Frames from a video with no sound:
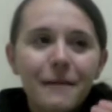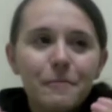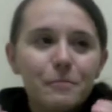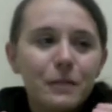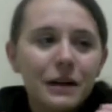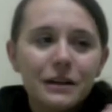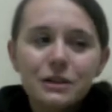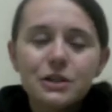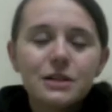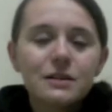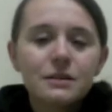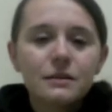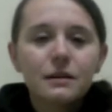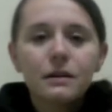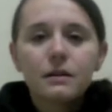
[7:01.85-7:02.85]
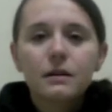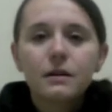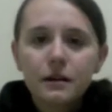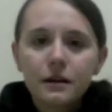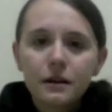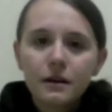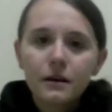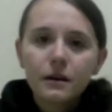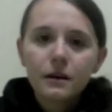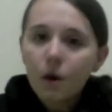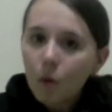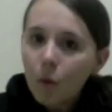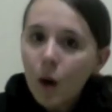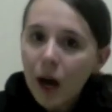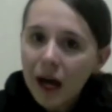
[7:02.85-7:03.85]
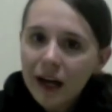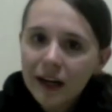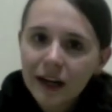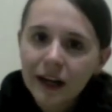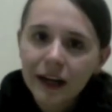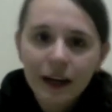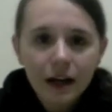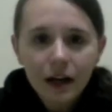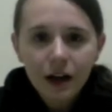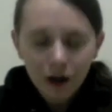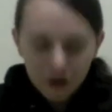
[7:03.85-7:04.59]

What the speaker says: but just kawaii.